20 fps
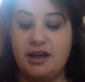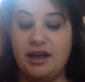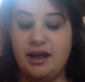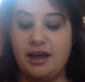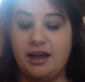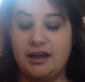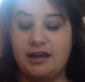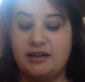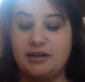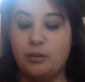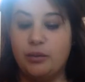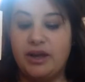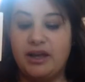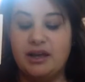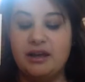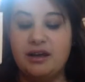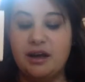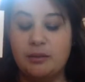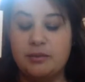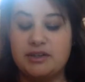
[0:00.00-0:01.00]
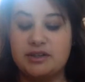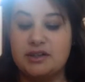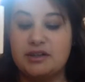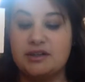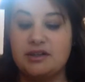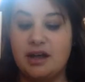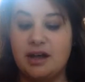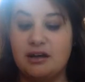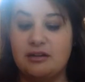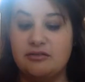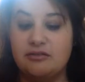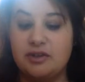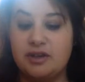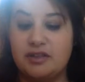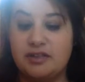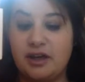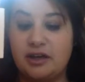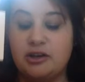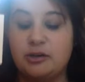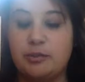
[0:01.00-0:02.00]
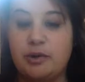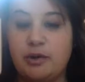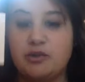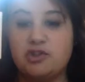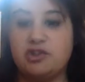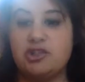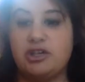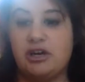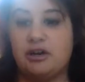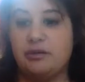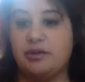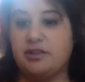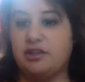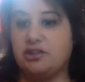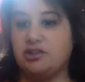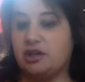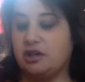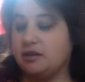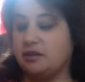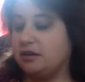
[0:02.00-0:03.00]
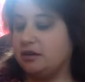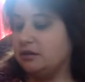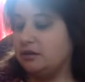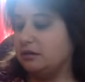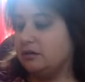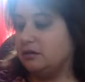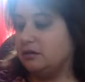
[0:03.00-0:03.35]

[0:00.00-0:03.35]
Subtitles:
and waking up to the love that you both share with each other.